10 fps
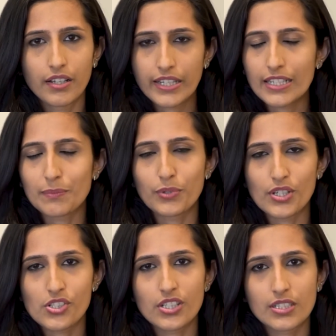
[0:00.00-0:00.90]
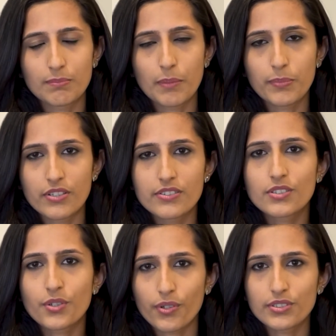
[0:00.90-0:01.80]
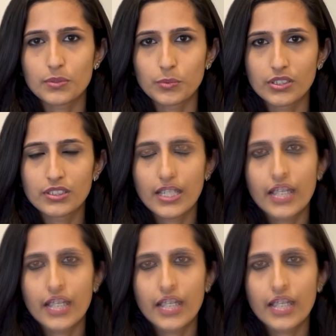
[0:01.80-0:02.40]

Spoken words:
get appreciated by peers across the world.